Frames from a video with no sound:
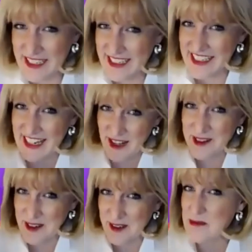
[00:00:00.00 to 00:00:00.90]
We need to get
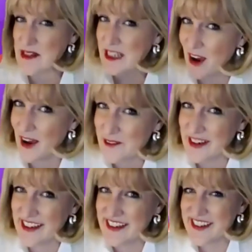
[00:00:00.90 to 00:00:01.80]
out there and be
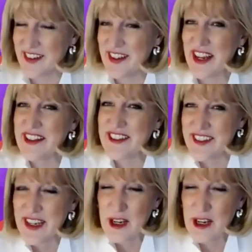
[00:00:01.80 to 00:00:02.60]
confident and